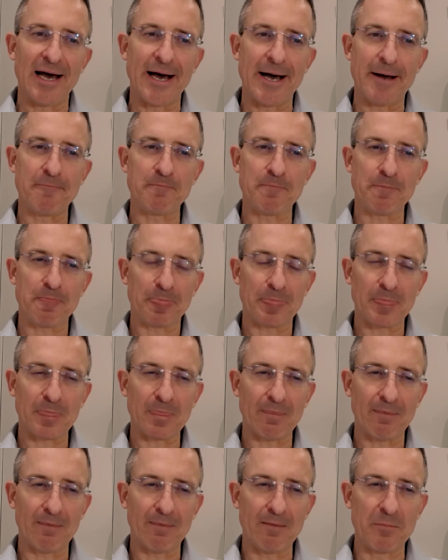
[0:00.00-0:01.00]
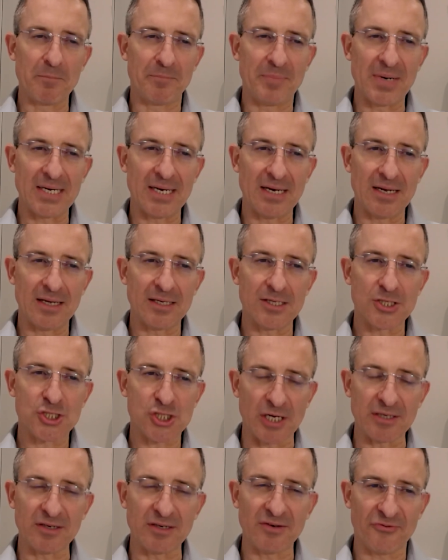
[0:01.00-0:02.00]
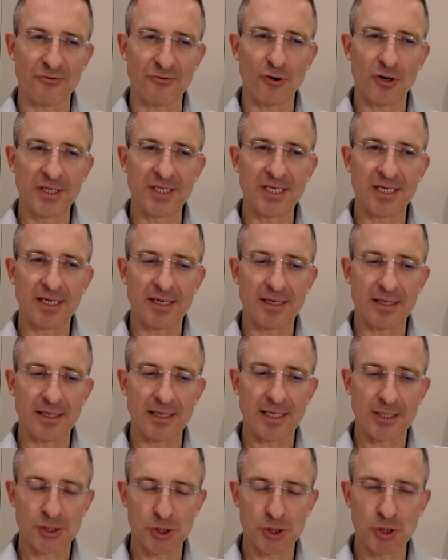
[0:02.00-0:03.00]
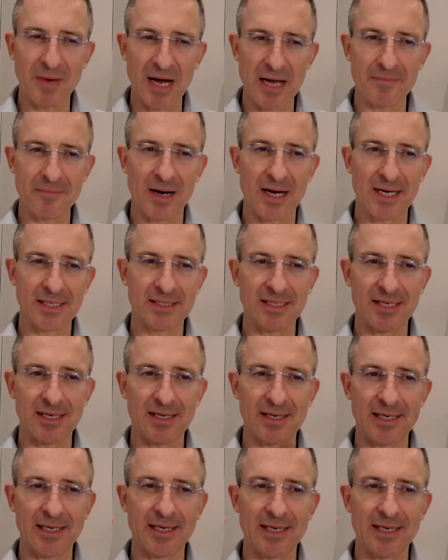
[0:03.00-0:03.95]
Um, but Schadenfreude, uh, to my mind,